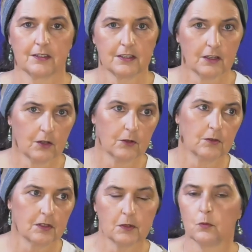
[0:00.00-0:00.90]
The
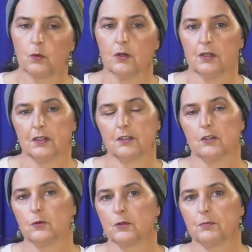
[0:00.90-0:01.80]
only one
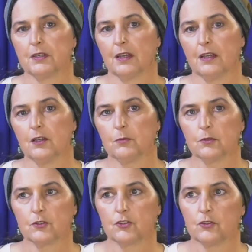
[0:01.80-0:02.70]
who would be
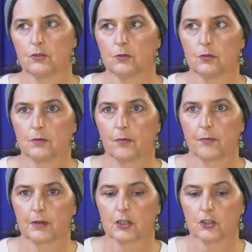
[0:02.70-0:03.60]
able to
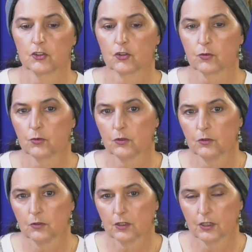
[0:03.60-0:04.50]

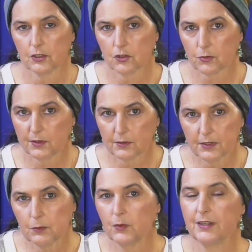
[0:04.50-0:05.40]
control
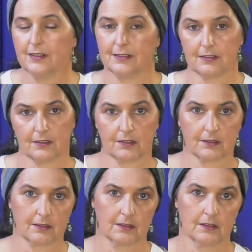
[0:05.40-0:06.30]
contrary winds,